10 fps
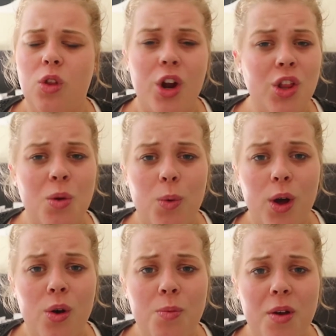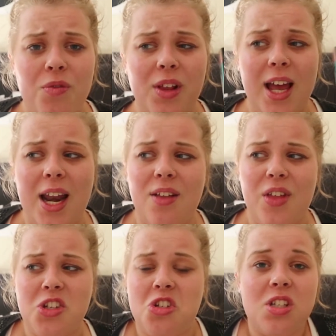lonely world. But for Leanna,
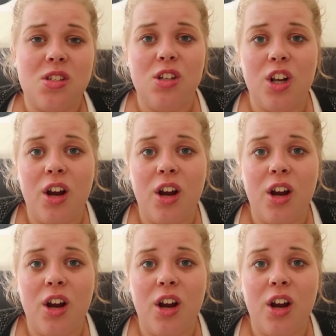that's just